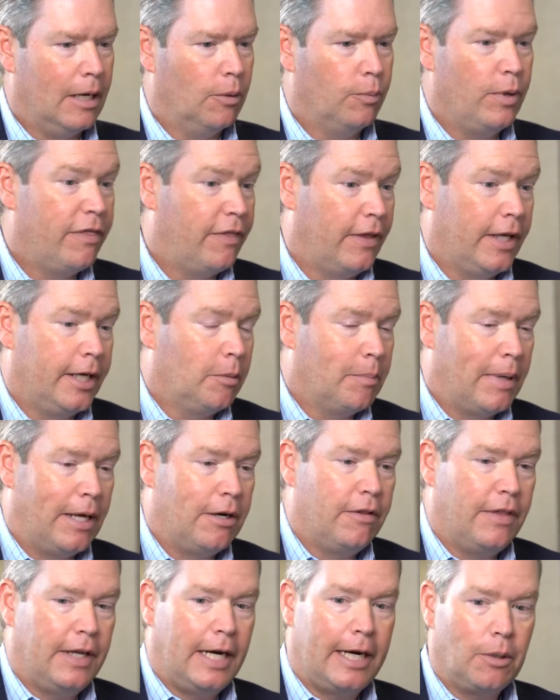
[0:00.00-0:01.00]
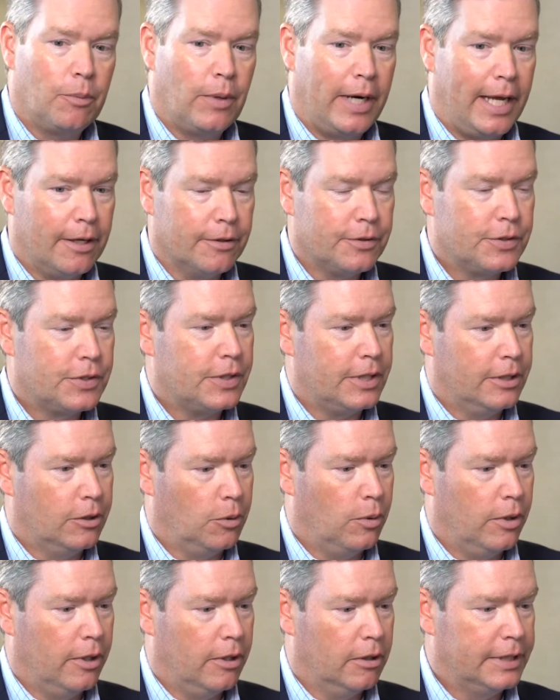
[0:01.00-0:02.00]
we think better than anyone else in
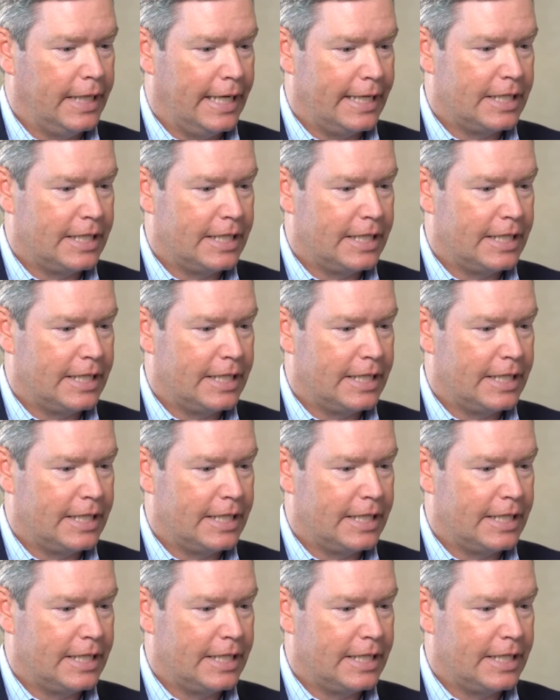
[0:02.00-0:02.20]
the world,